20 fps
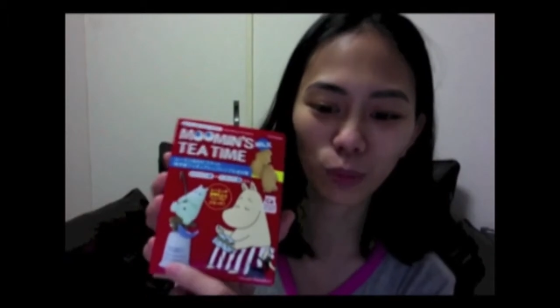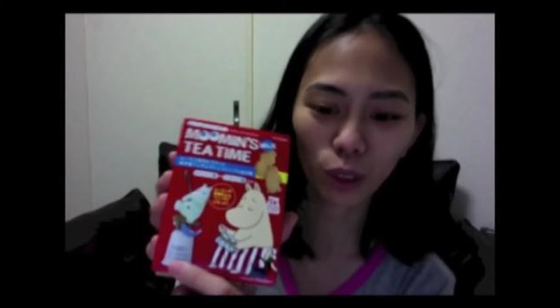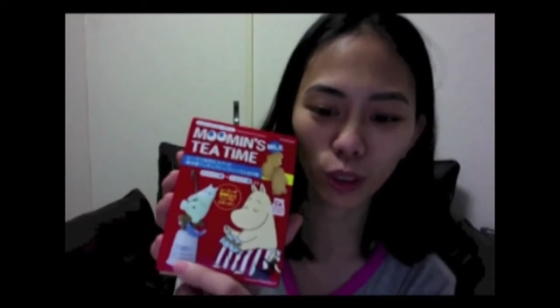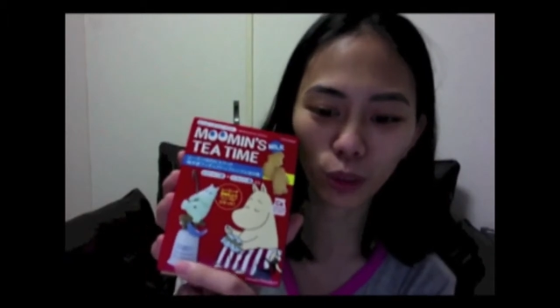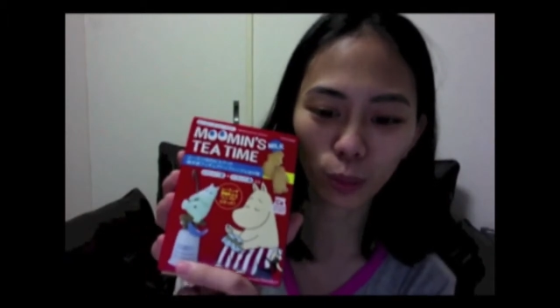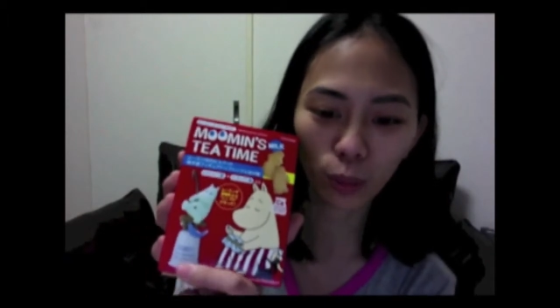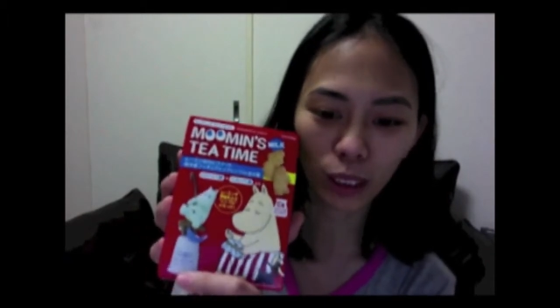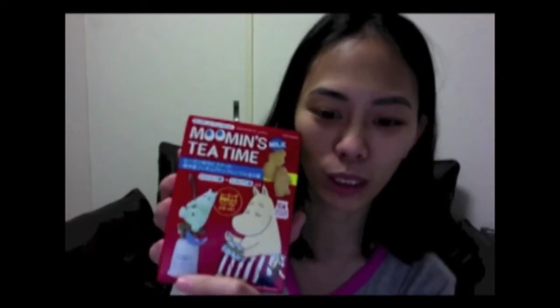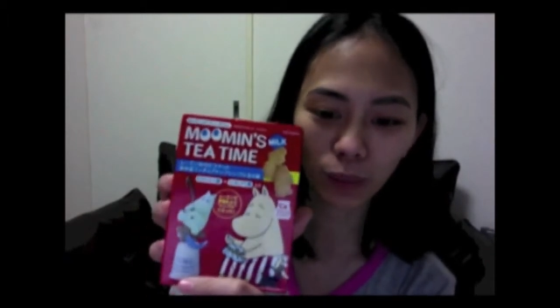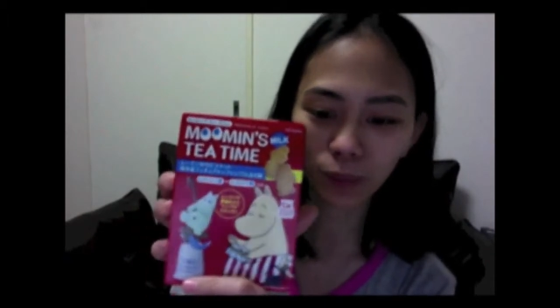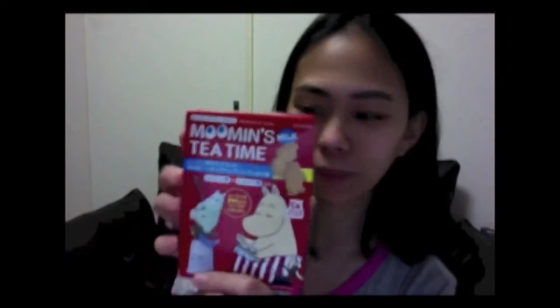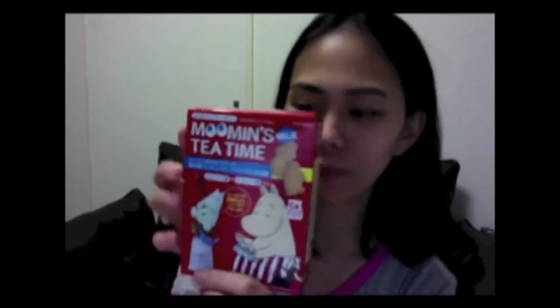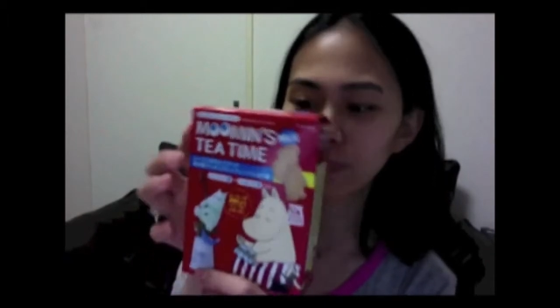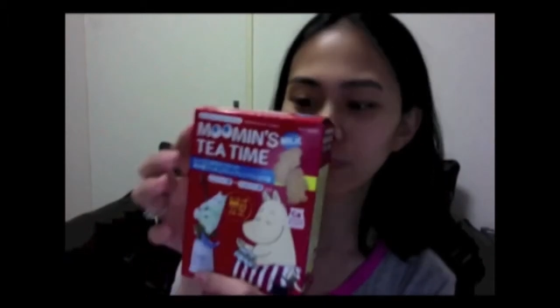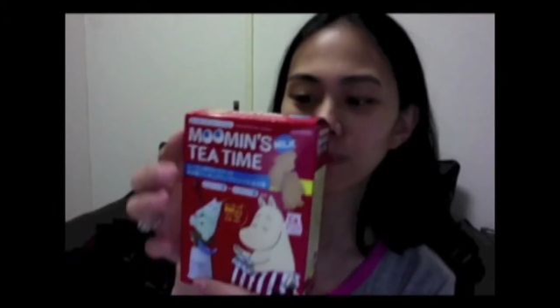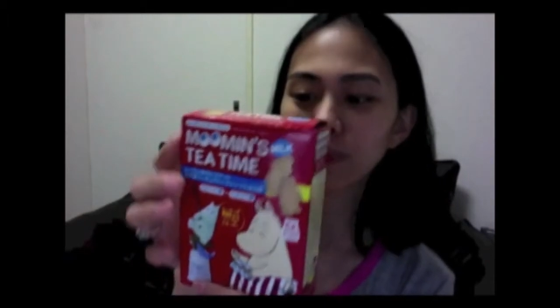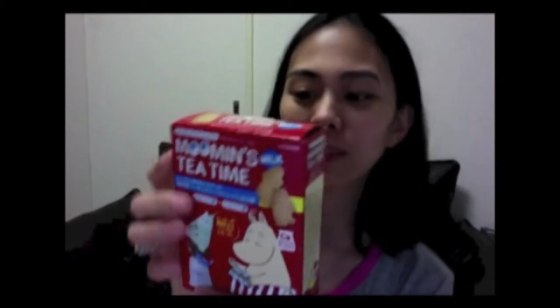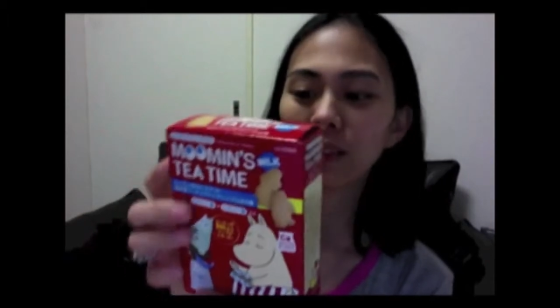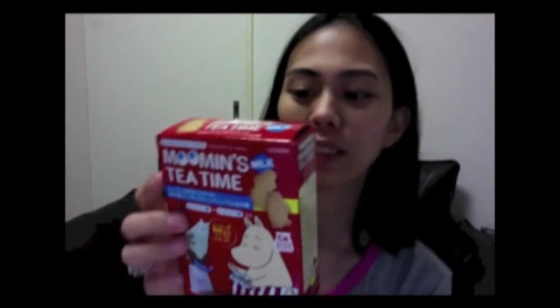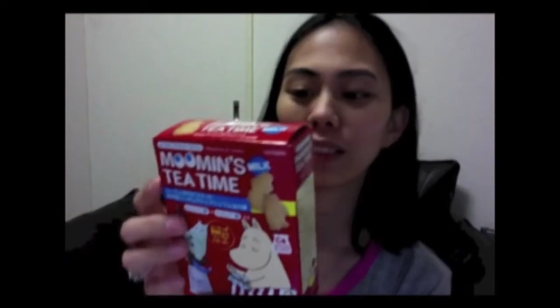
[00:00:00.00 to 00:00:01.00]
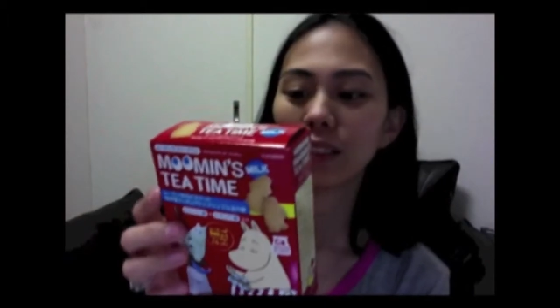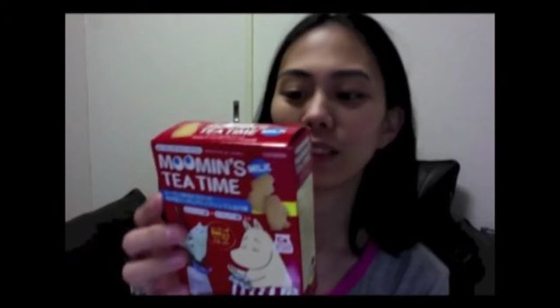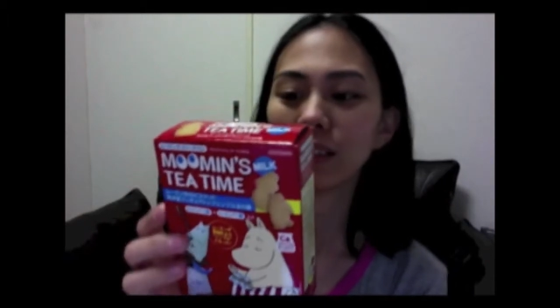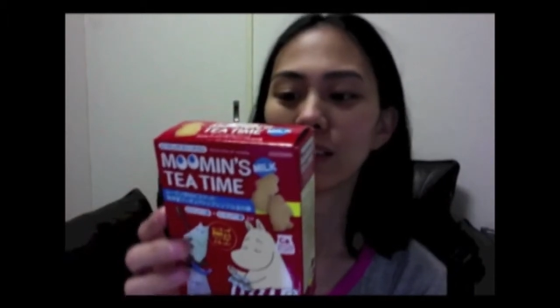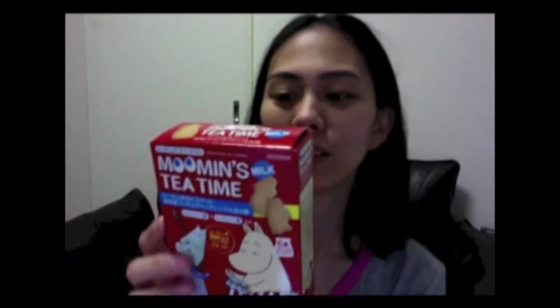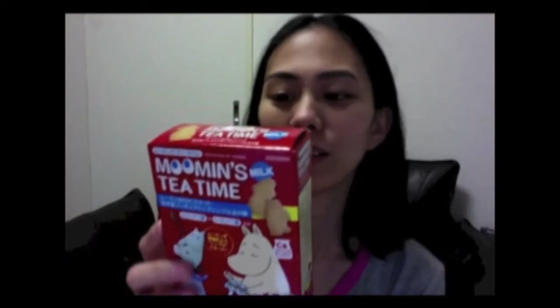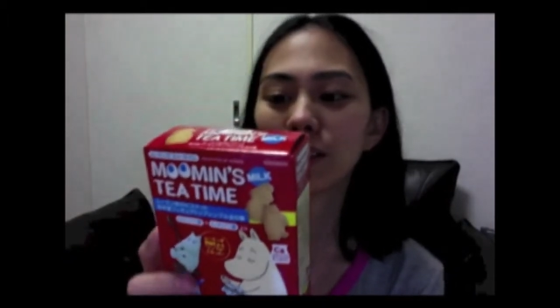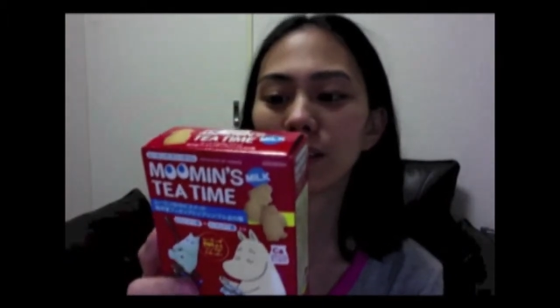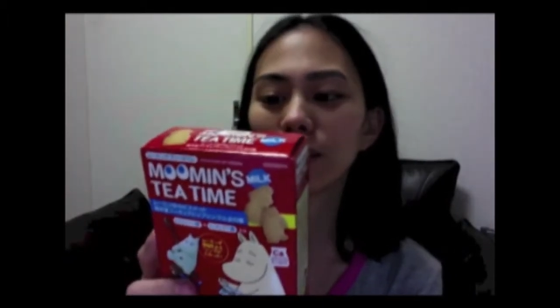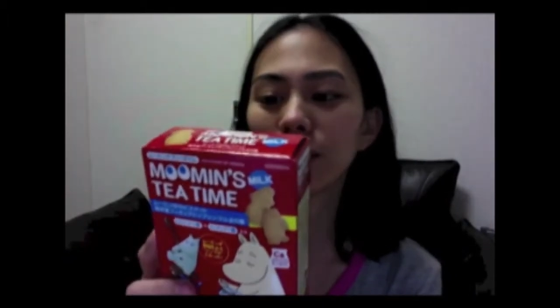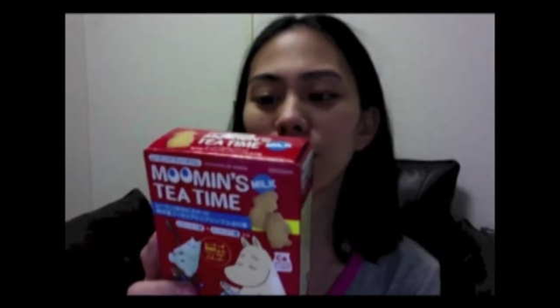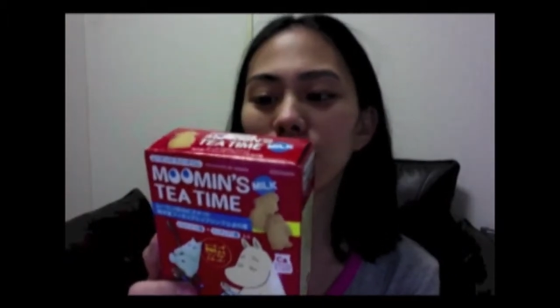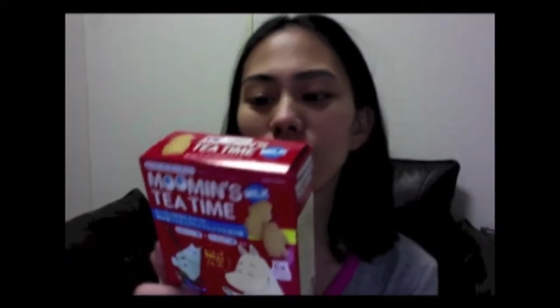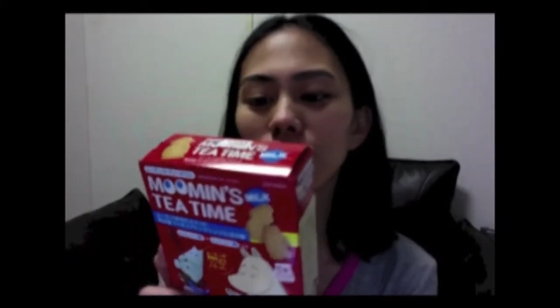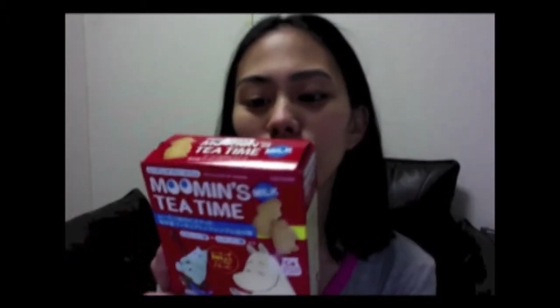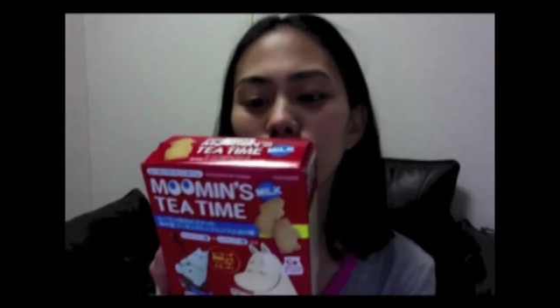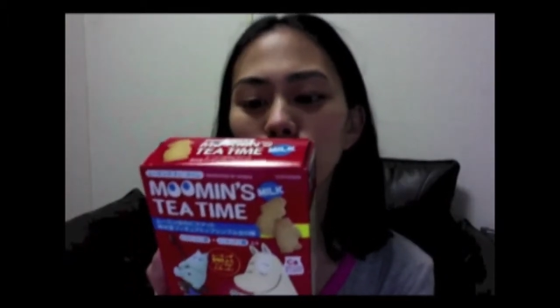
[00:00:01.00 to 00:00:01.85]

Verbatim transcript: it's Moomin. It